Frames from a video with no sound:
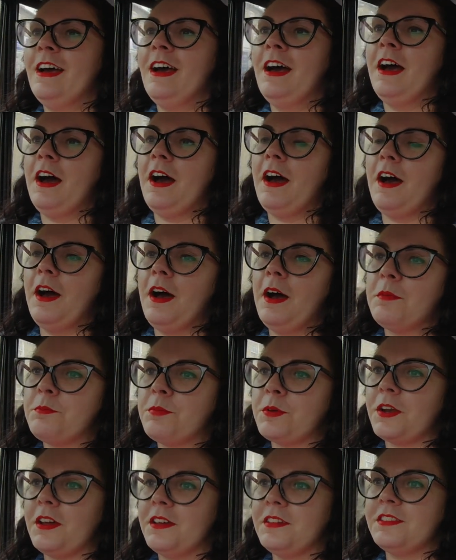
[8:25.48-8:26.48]

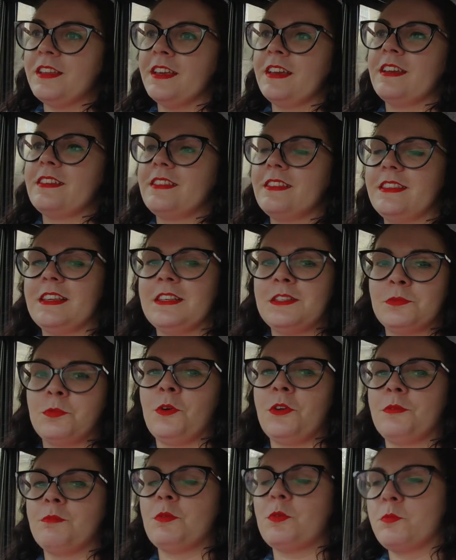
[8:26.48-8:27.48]
but I think this
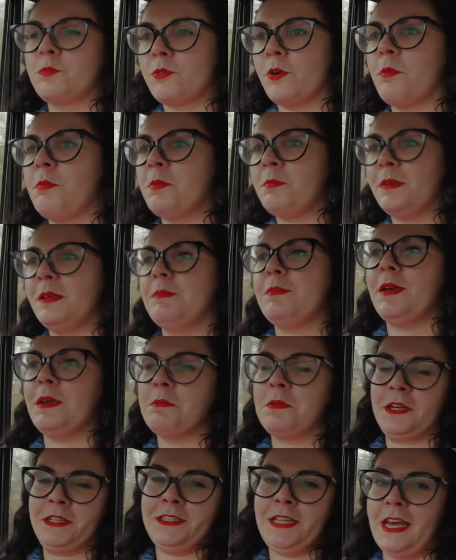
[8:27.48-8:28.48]
one will probably be
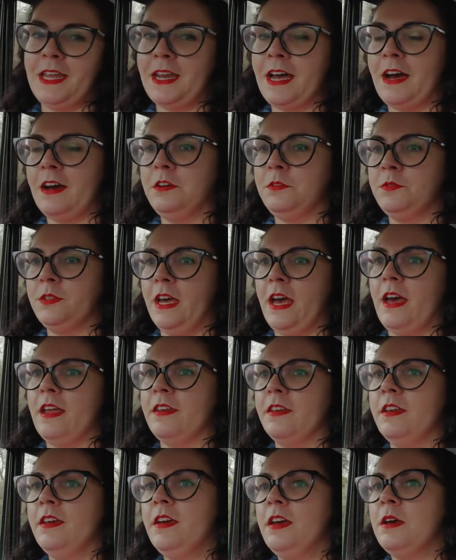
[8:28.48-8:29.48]
my 10 out of
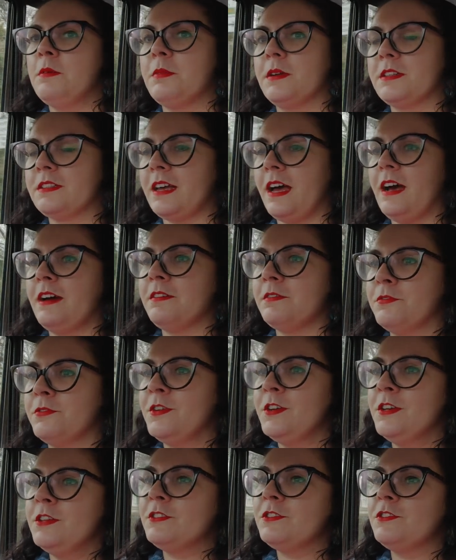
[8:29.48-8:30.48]
10 because I have
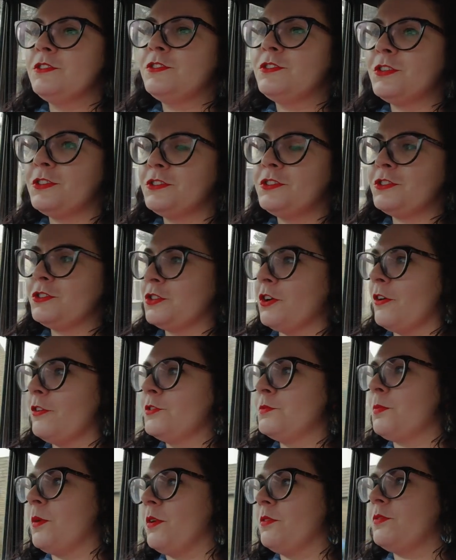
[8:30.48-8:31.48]
such a soft
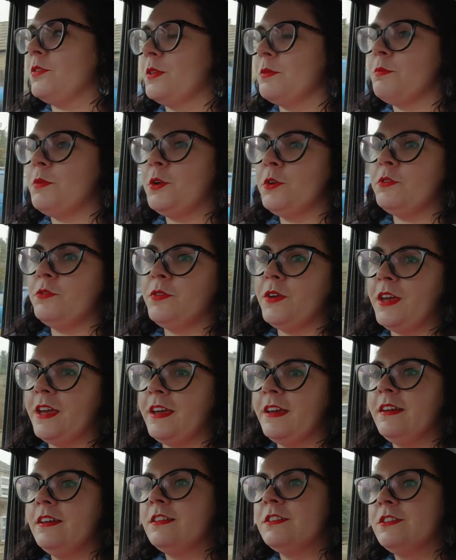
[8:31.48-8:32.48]
spot for the
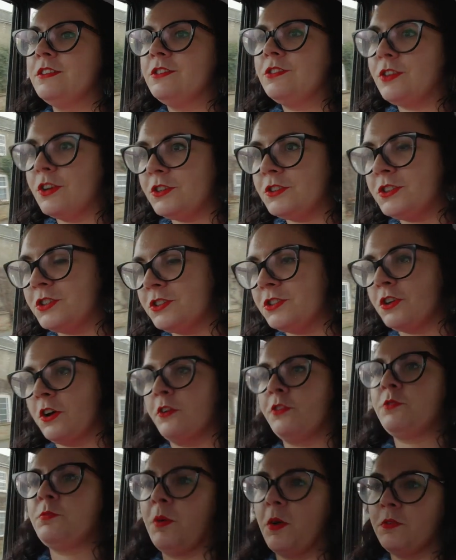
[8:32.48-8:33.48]
movie, such a
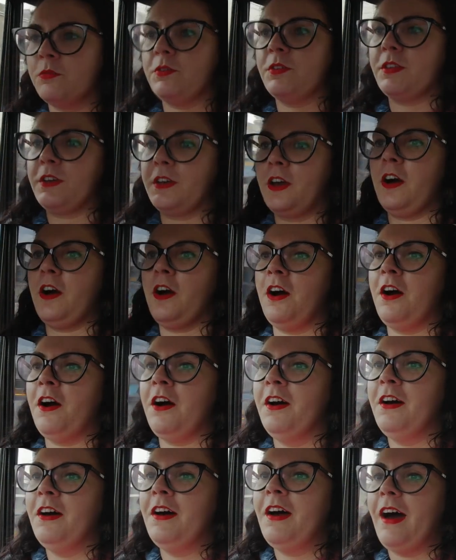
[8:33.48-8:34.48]
soft spot for the car,
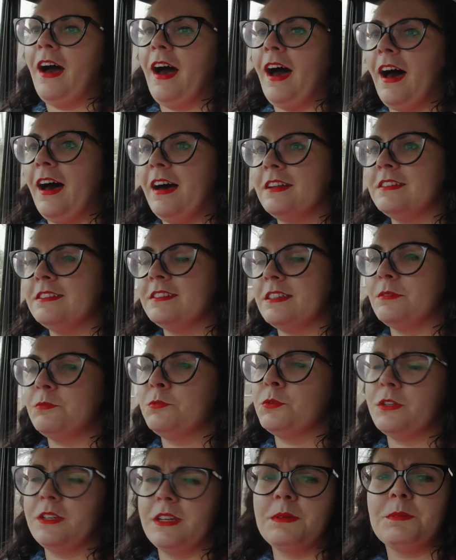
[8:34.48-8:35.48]
and
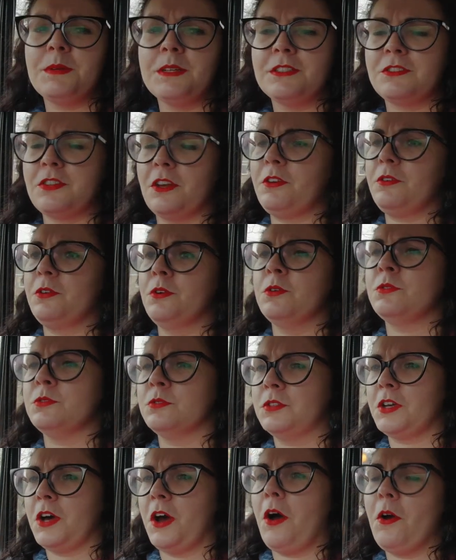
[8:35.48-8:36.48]
wouldn't it be so cool
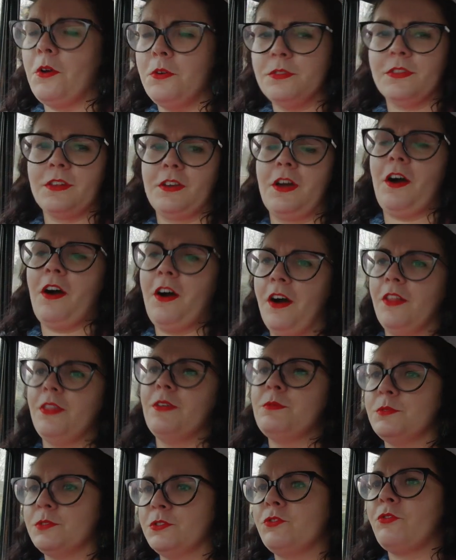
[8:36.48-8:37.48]
to own the car
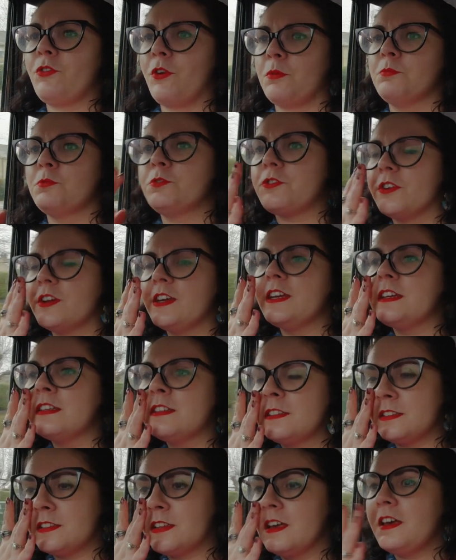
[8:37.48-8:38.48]
that was from
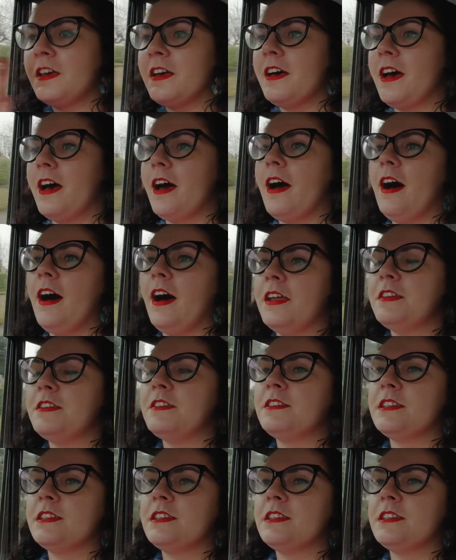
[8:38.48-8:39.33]
Greece? And